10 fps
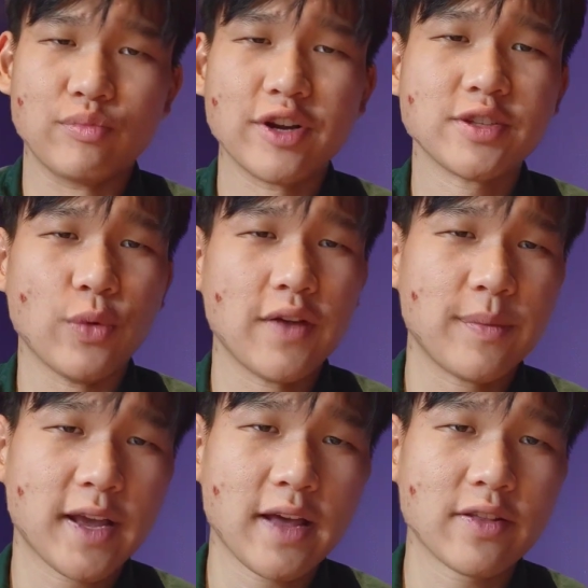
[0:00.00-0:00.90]
breaks away
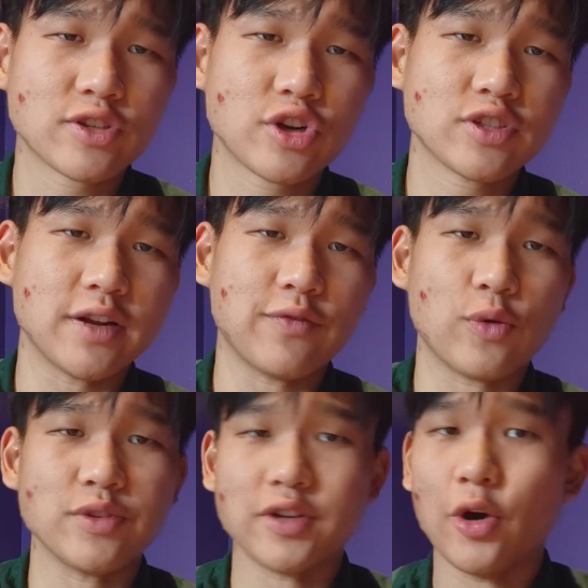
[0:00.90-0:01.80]
from the Catholic Church and
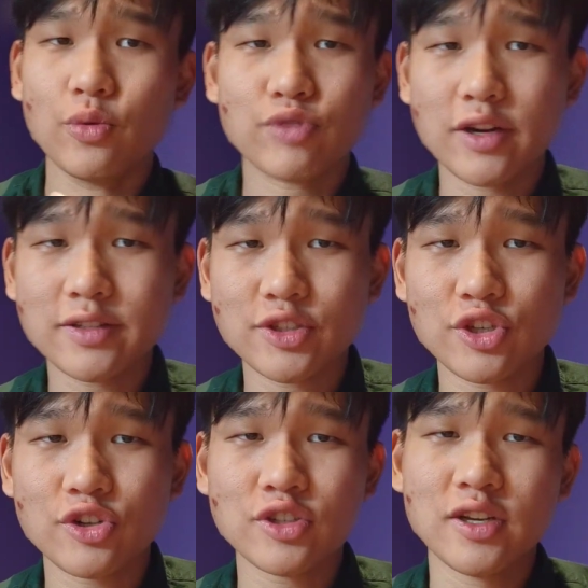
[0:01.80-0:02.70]
forms his own Protestant
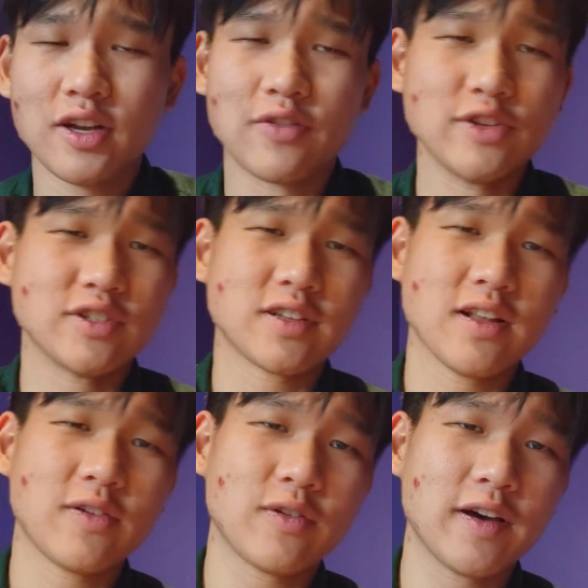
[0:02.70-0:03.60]
church, right? So just
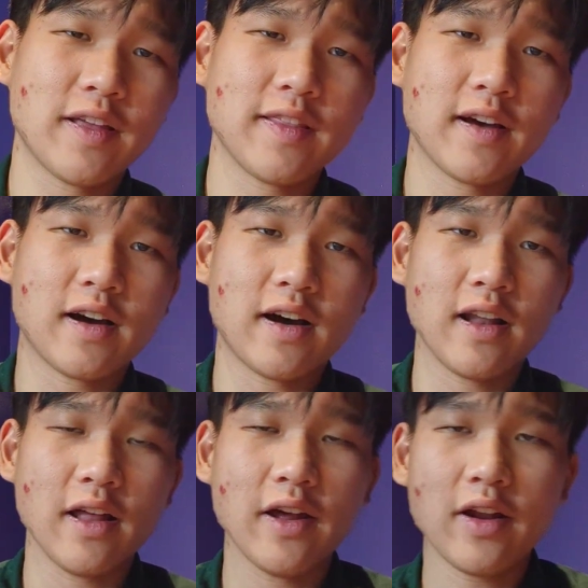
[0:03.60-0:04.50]

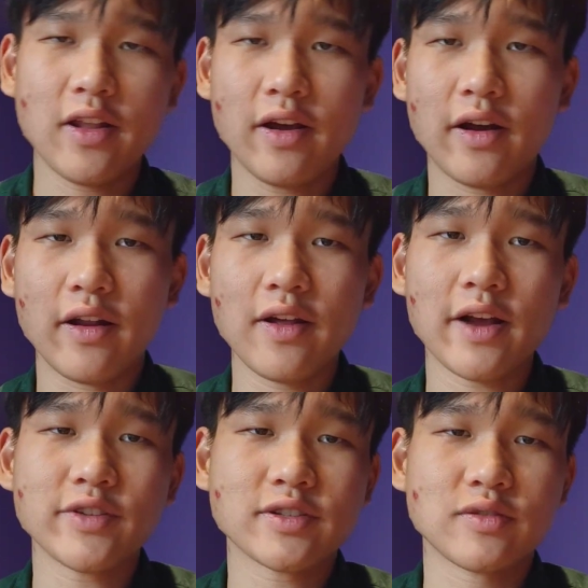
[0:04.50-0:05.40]
a
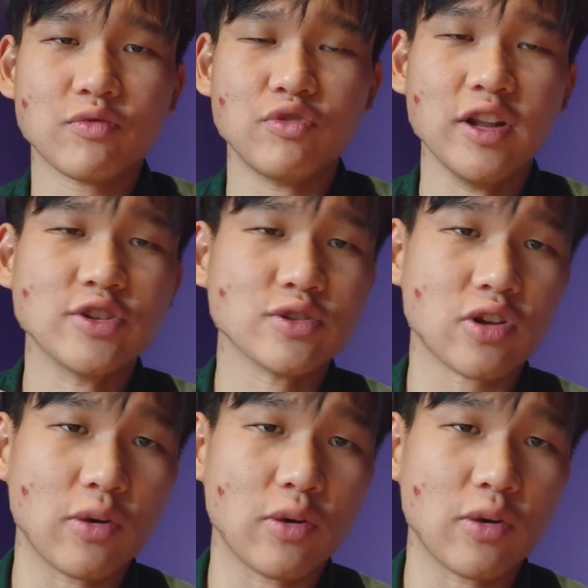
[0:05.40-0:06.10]
lot of just religious